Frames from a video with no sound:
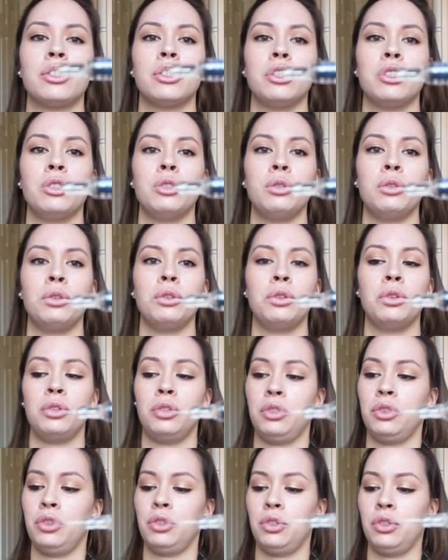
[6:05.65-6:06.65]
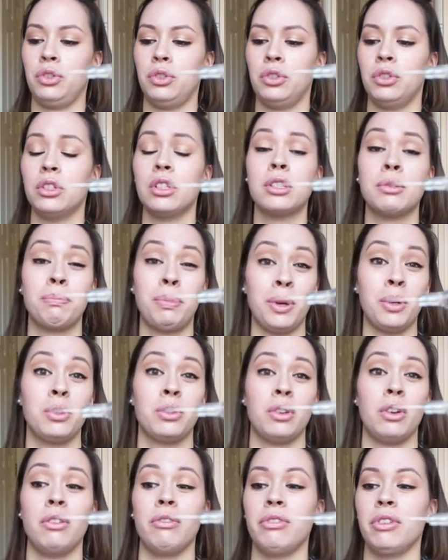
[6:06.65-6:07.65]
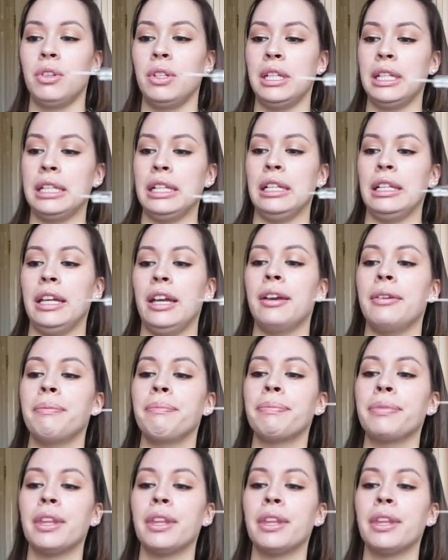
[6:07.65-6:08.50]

to dispose of your needle, yeah?